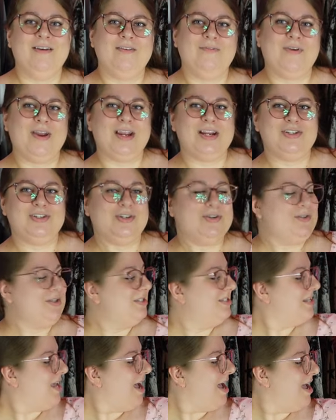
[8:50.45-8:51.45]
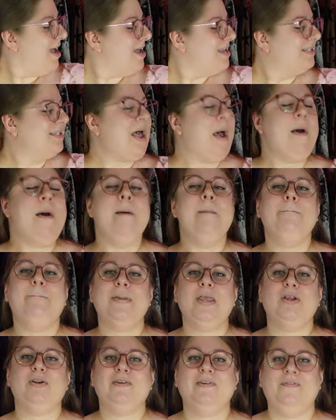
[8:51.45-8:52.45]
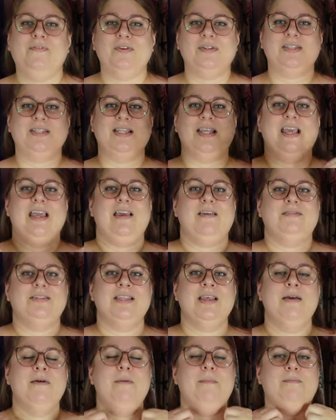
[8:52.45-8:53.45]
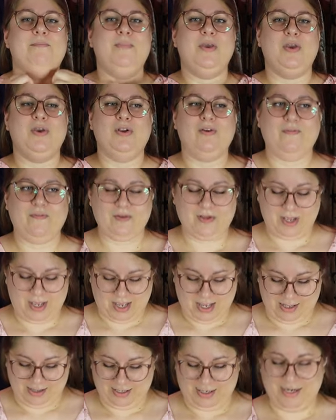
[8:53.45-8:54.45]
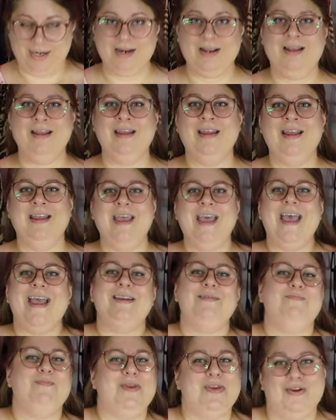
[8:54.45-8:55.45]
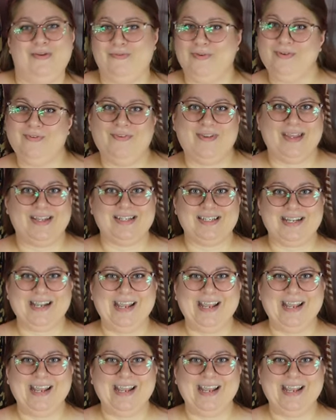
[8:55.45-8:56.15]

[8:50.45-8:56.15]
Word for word: Very true to size, beautiful sleeves, beautiful color, and beautiful fit.